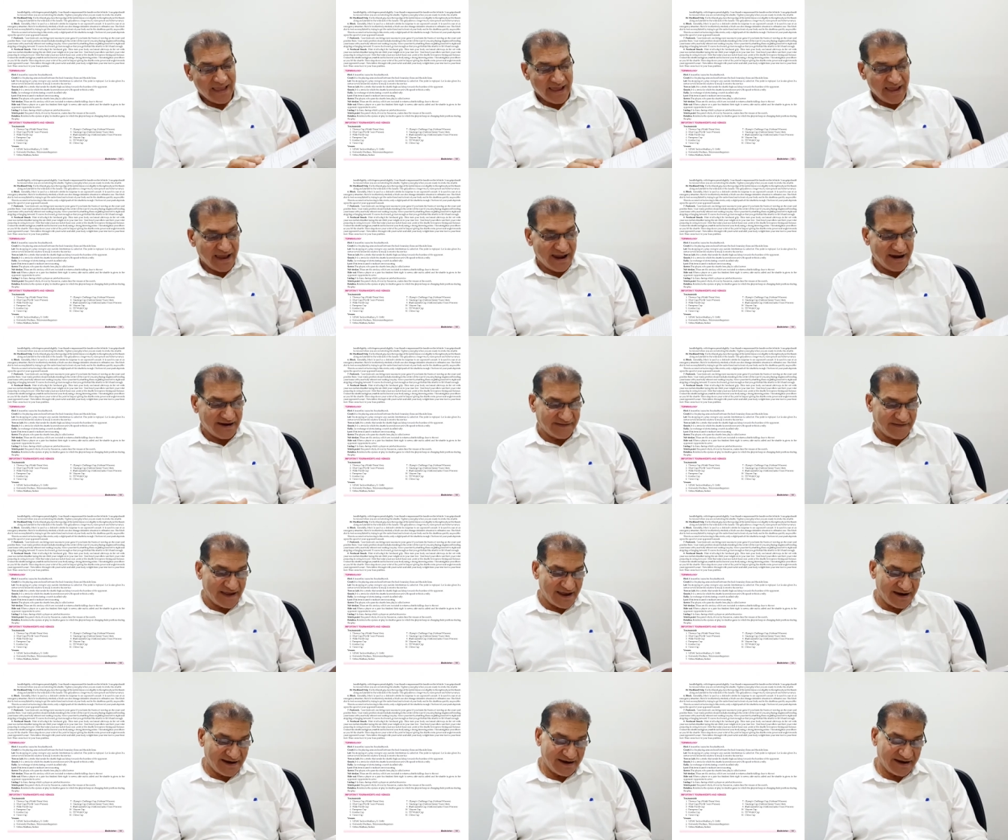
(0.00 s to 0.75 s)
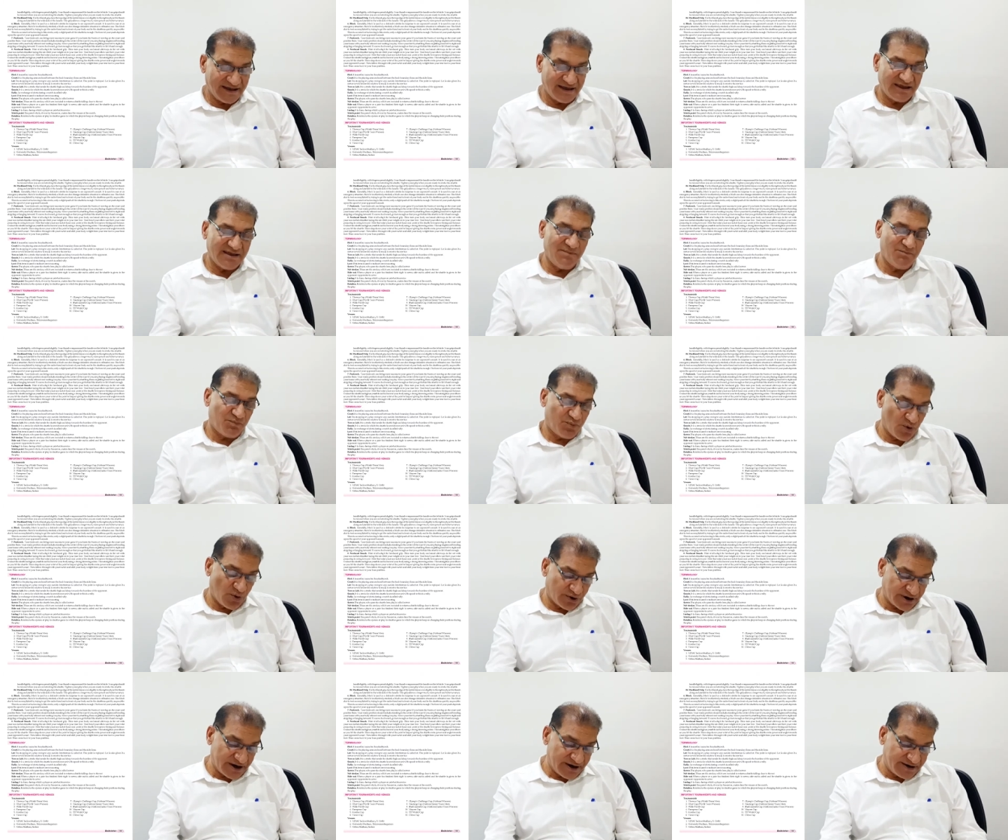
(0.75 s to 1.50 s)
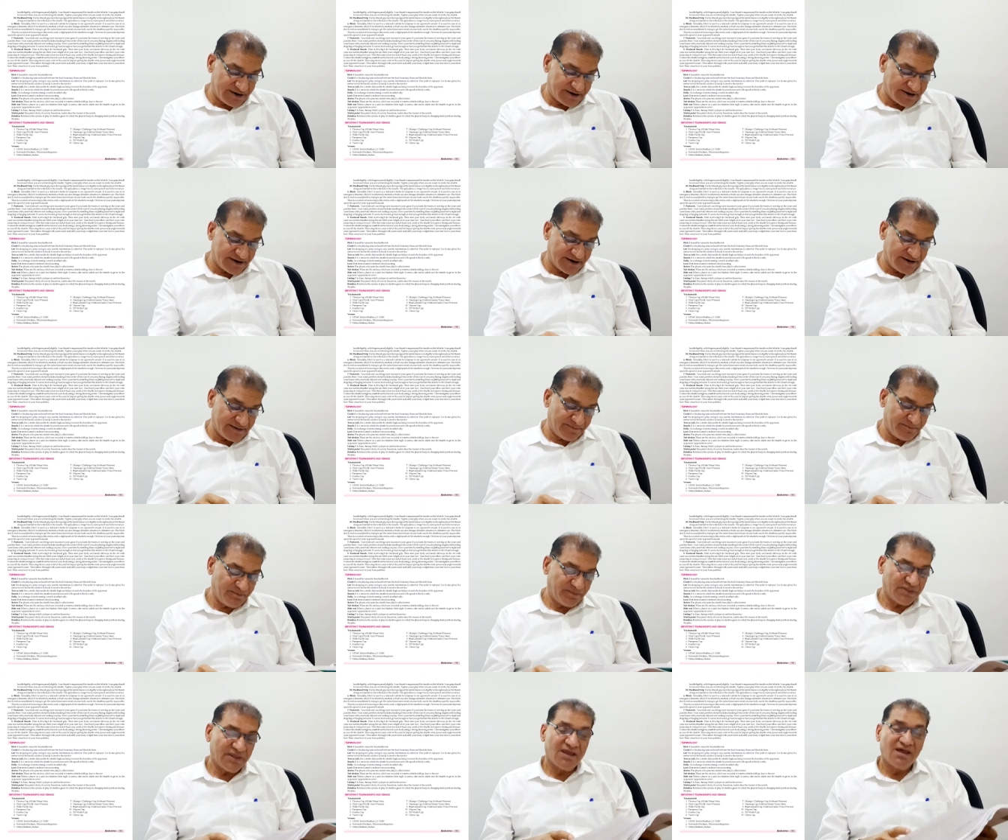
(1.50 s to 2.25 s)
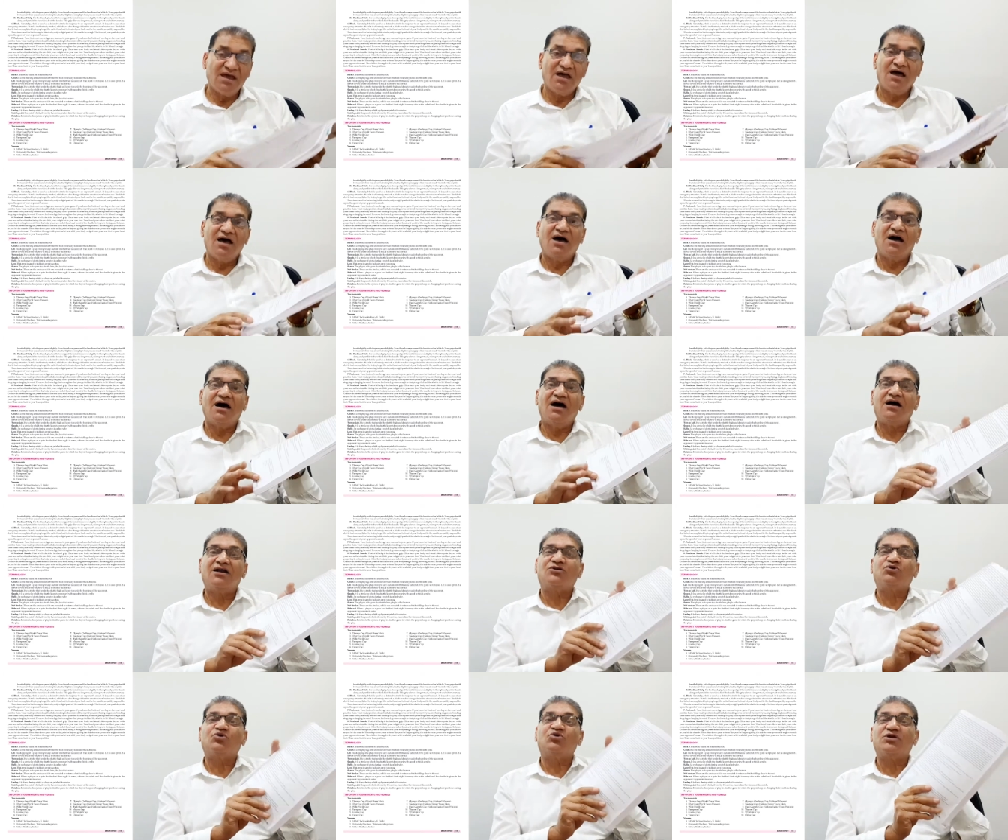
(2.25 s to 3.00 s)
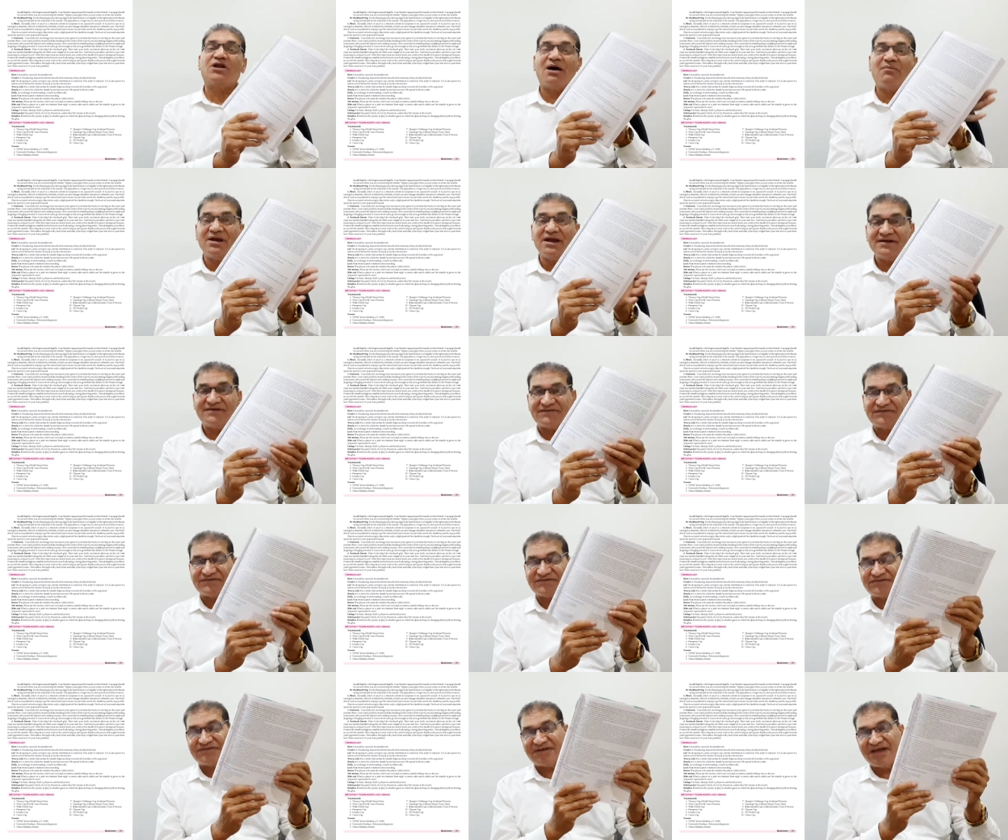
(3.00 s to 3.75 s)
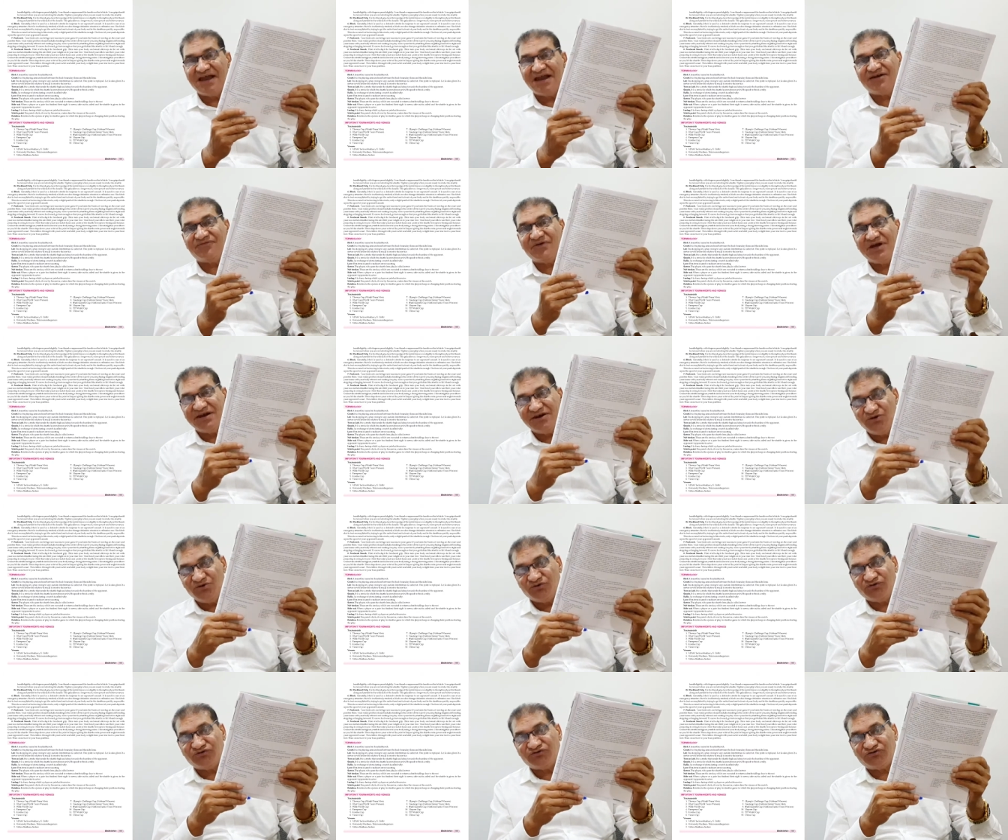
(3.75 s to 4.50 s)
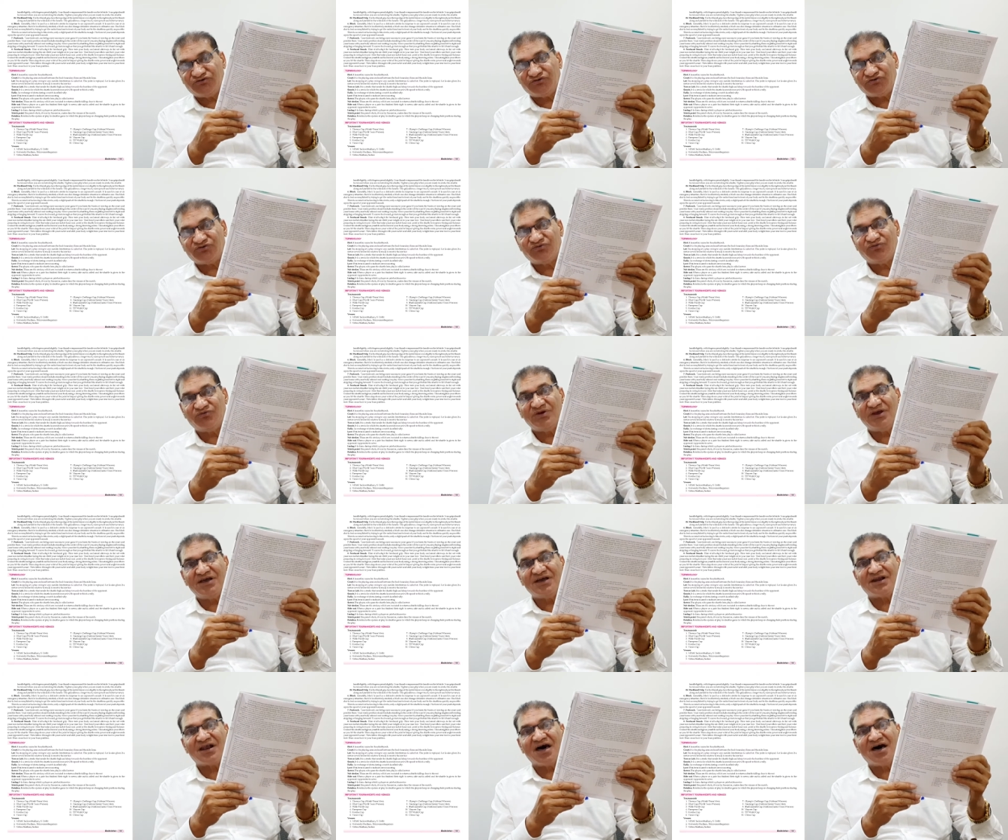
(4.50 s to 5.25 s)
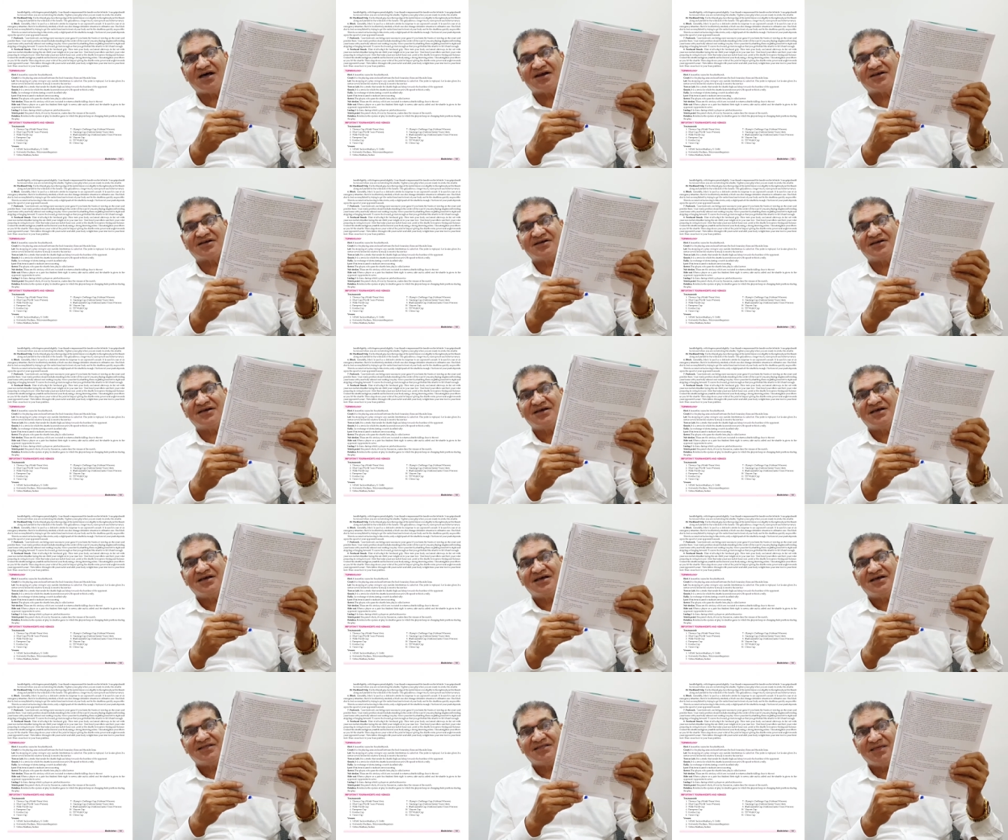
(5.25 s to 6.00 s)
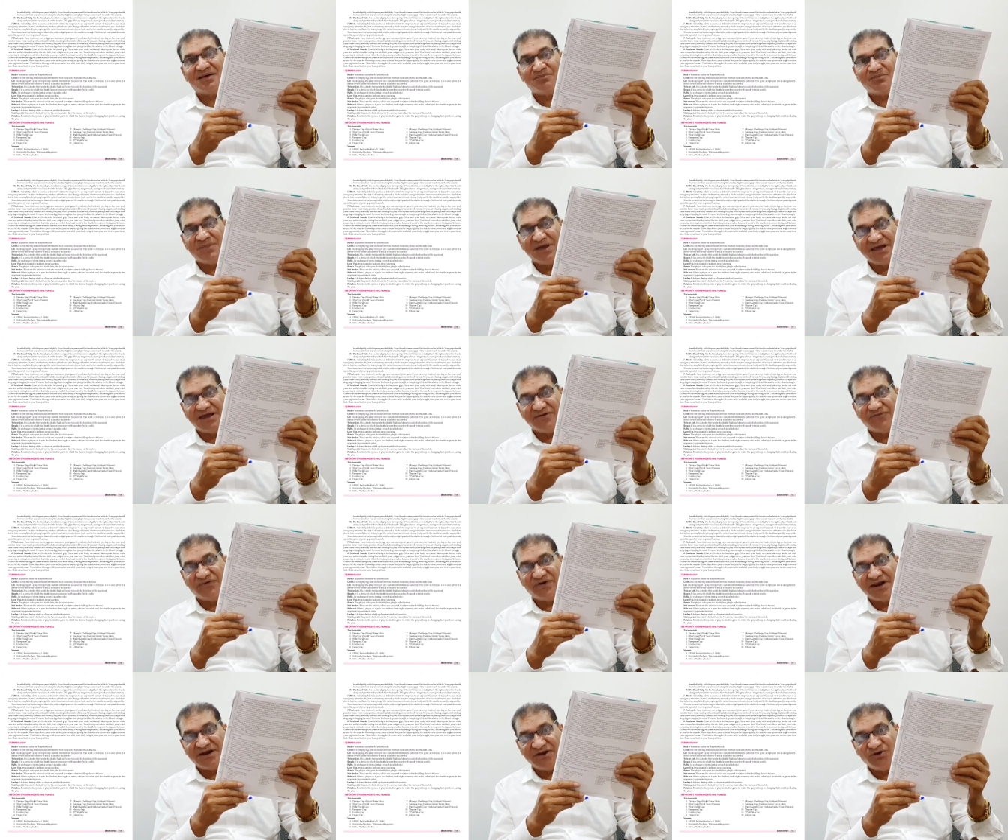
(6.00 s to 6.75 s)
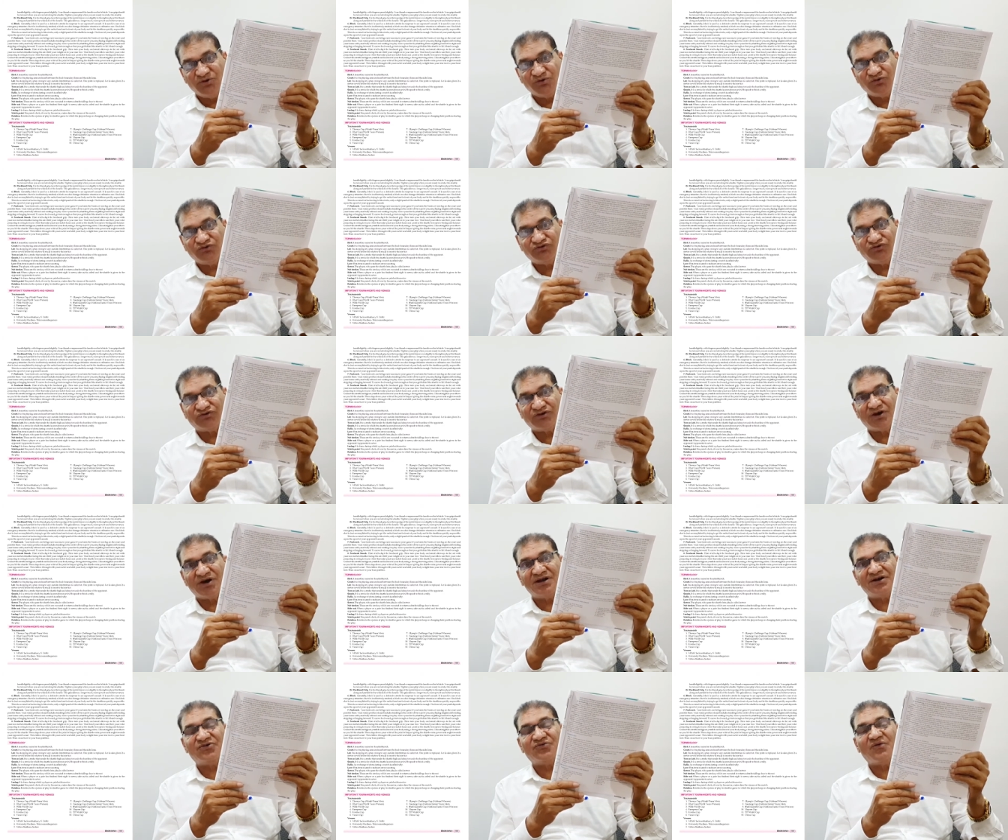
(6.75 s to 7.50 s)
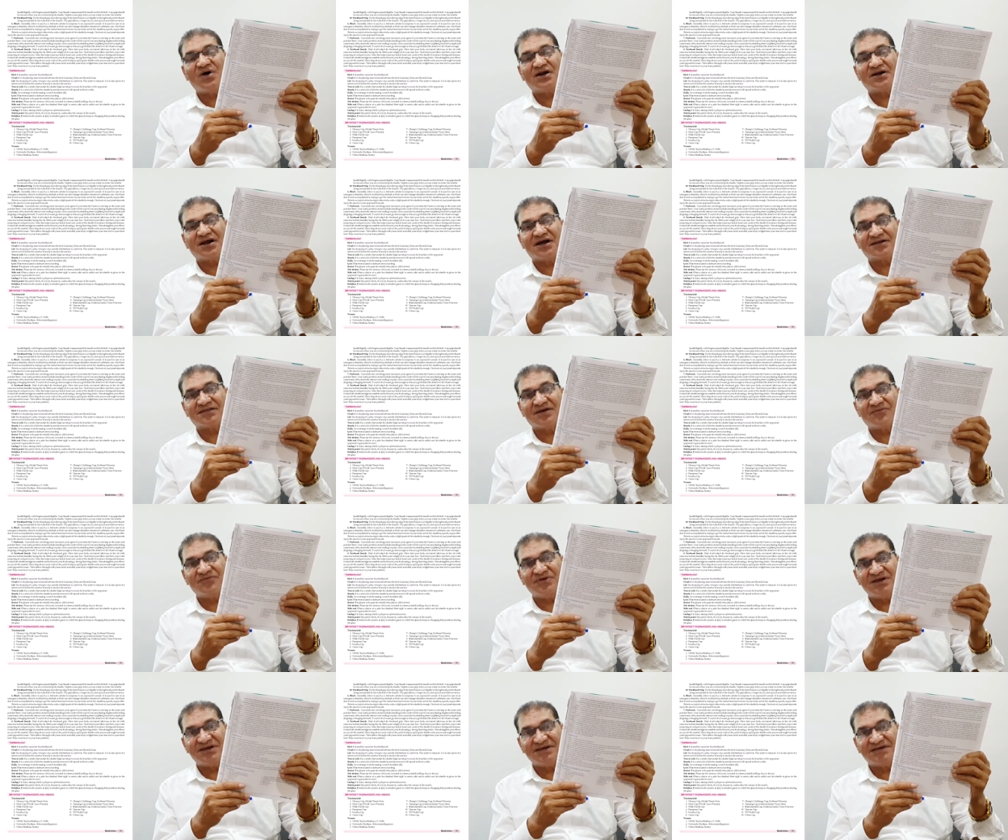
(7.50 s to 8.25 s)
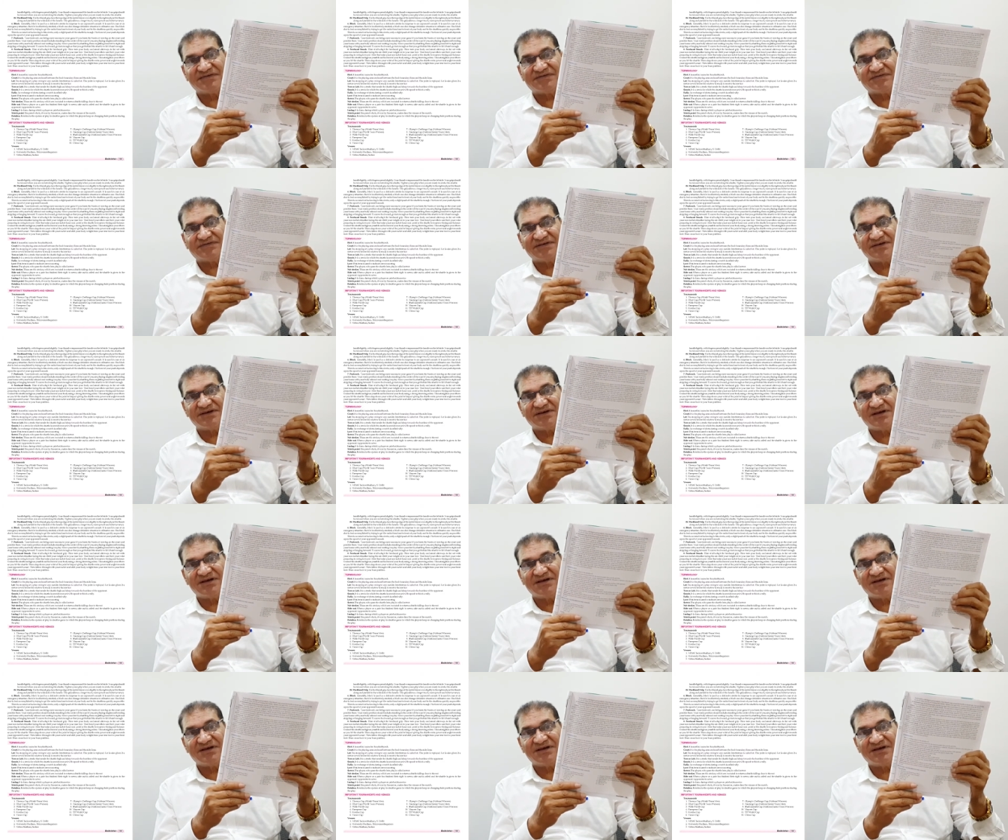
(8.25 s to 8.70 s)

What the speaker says: And then important tournaments and venues. Where are the main venues and what are the various